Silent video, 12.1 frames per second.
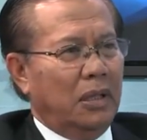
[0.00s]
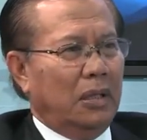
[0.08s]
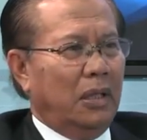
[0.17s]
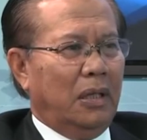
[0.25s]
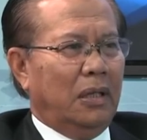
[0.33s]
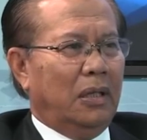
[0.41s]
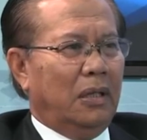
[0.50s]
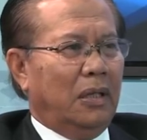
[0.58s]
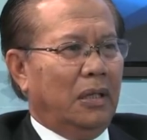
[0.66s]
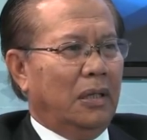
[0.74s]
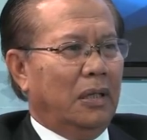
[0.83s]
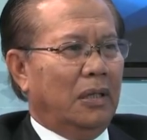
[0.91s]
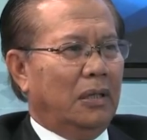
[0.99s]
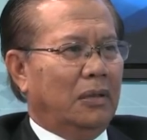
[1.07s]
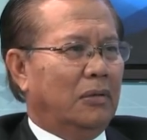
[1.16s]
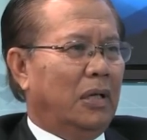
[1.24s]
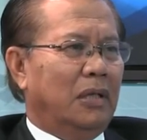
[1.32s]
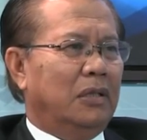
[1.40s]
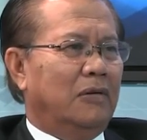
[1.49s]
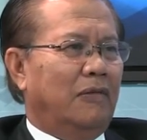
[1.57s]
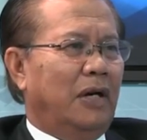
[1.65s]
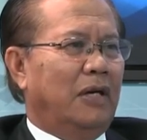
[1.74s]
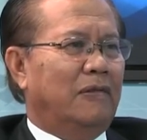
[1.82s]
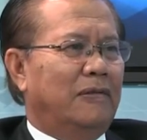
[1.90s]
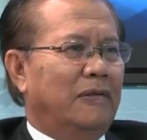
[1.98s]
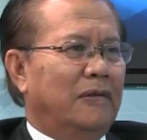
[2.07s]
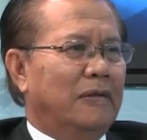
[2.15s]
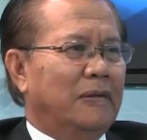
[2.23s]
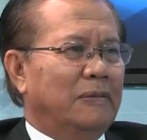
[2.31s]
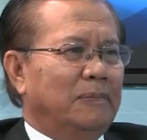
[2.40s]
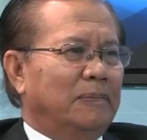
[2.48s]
then uh, you can't survive. True.